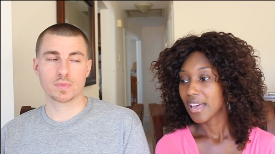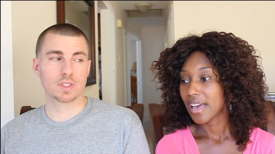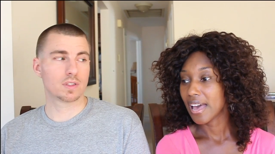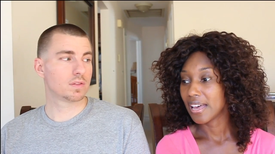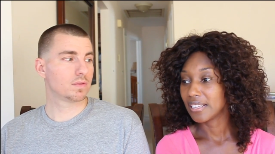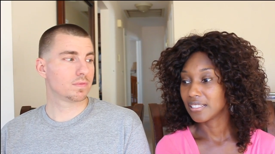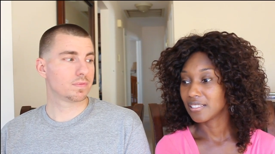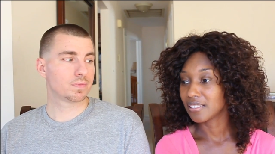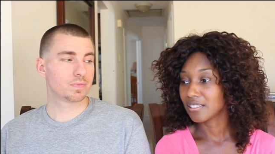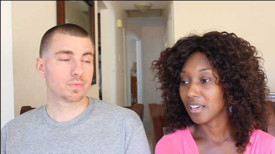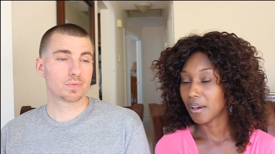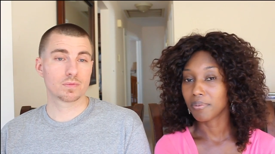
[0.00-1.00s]
Speaker 1: And
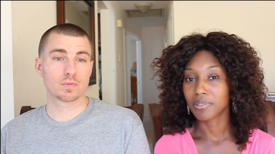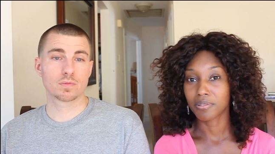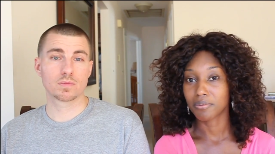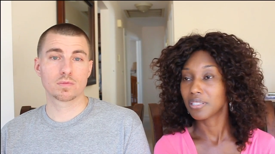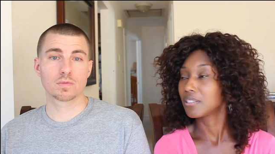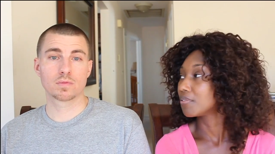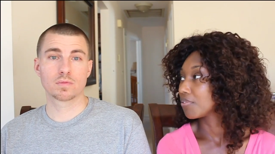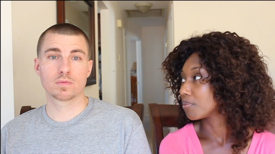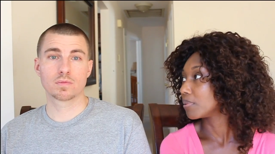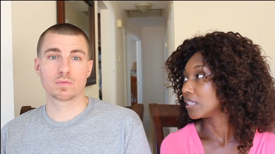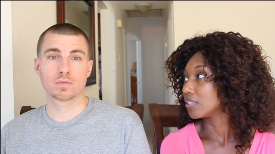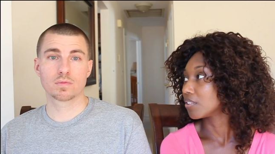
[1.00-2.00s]
that was the reason for
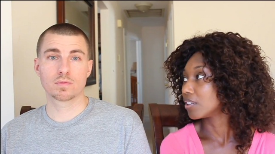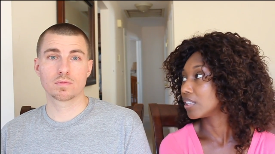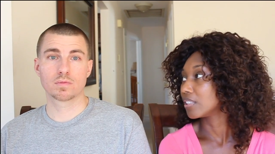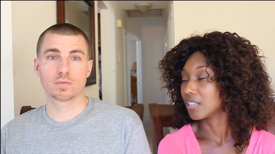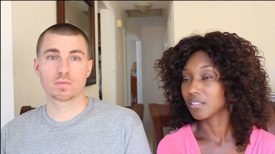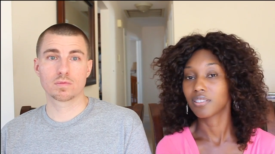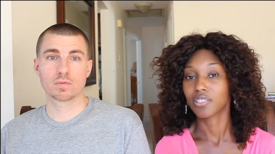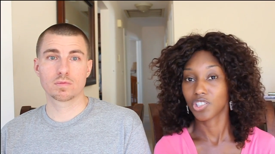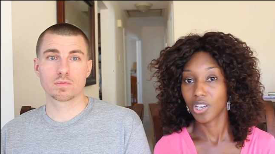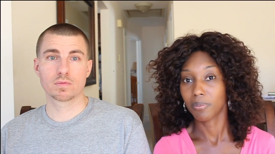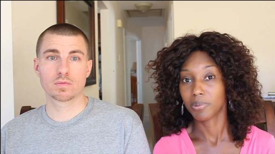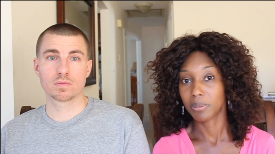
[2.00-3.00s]
me turning down the
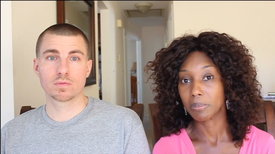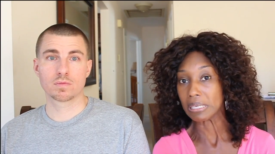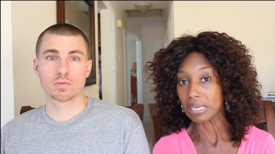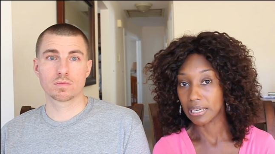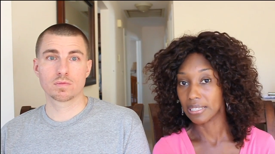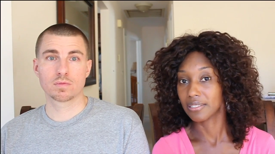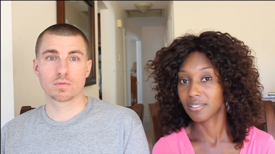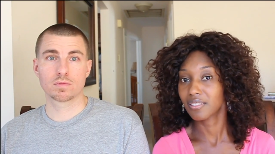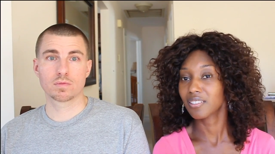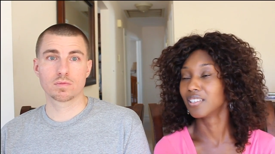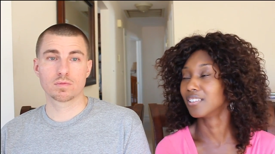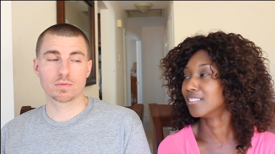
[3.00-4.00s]
job, to be
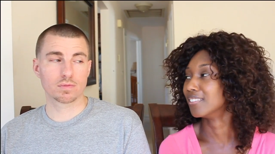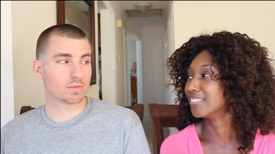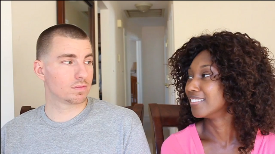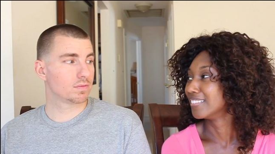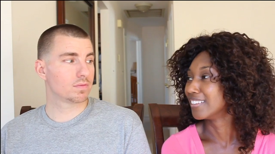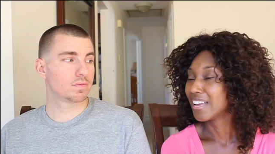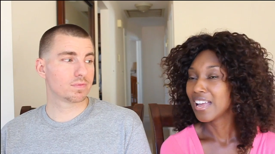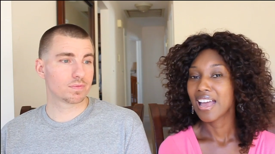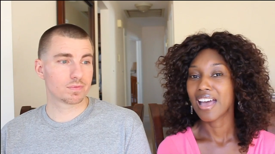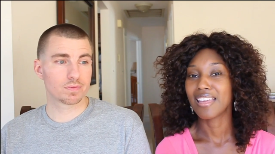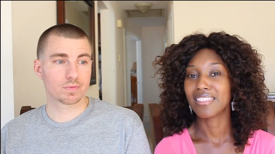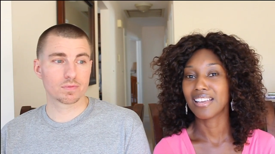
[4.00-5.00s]
honest.
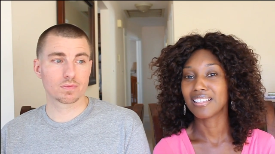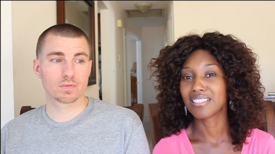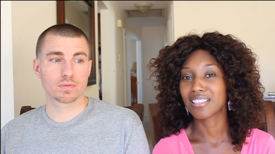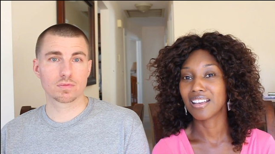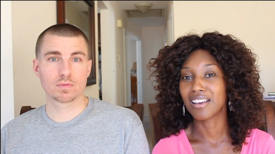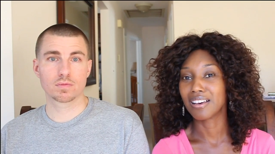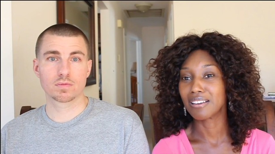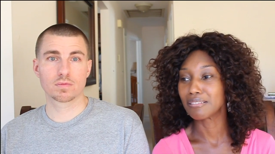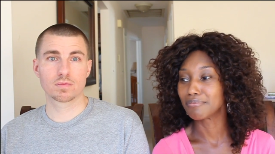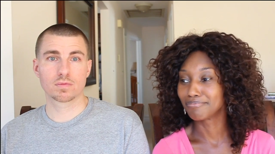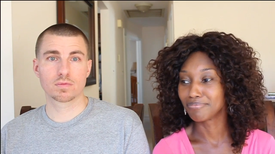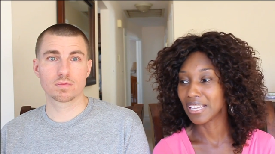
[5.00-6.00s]
And that's,
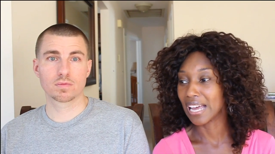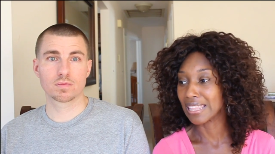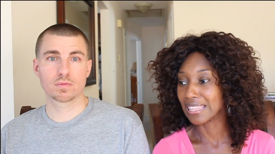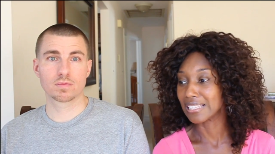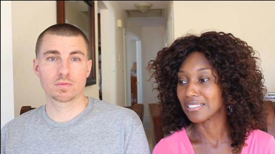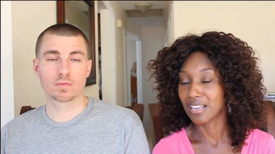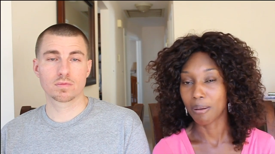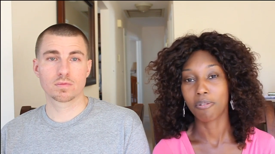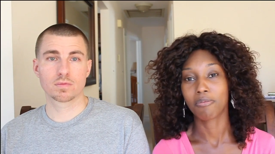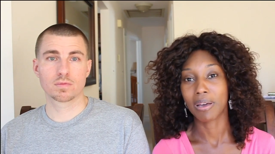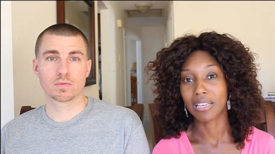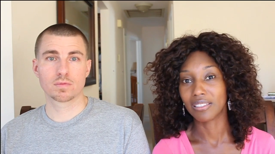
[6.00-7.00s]
I think, top of